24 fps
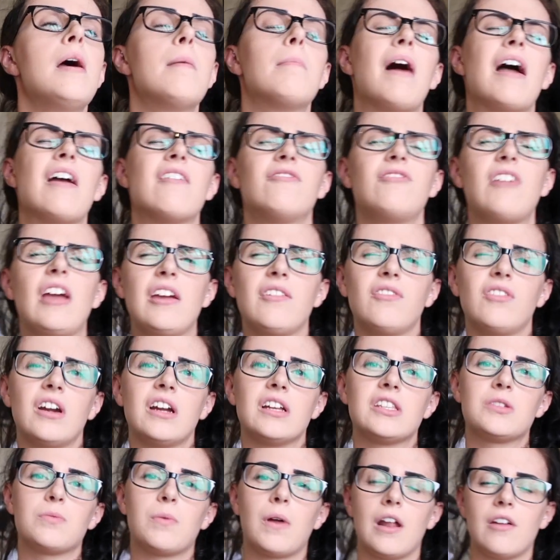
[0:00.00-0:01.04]
my
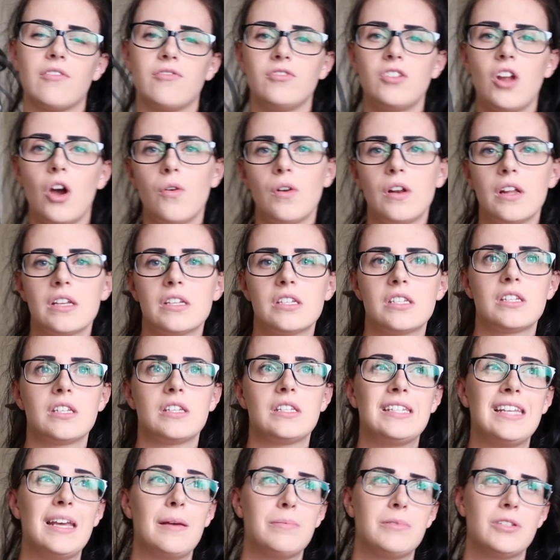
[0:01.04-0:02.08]
favorites, what I've
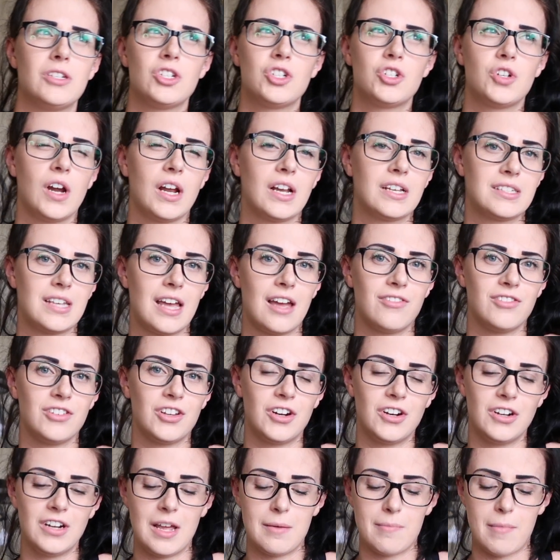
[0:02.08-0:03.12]
noticed, tips and tricks I've
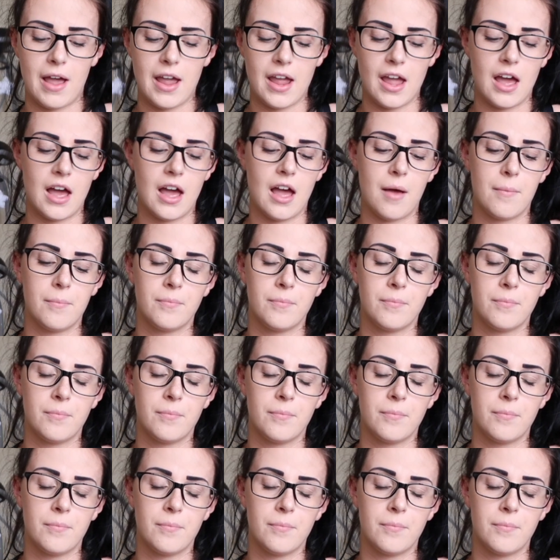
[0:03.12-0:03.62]
learned in my